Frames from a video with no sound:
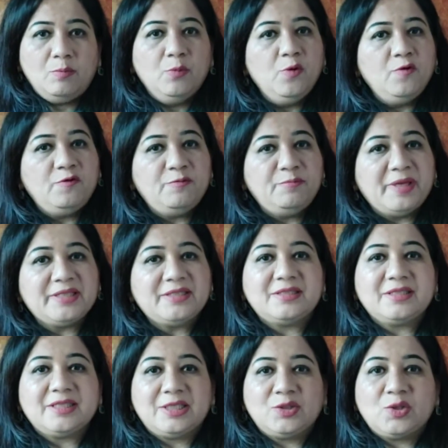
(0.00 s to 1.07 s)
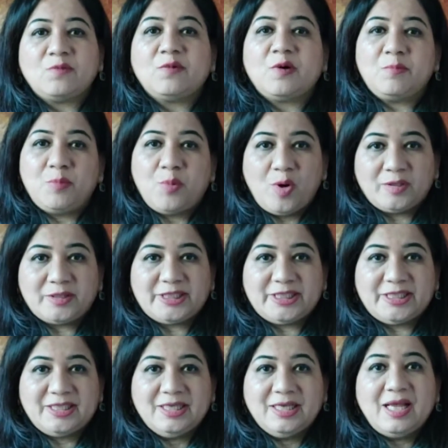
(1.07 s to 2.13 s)
movement in our
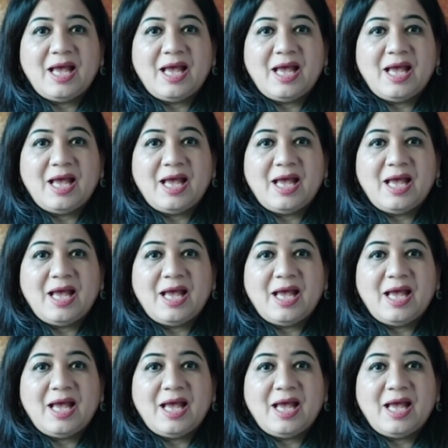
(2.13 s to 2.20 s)
body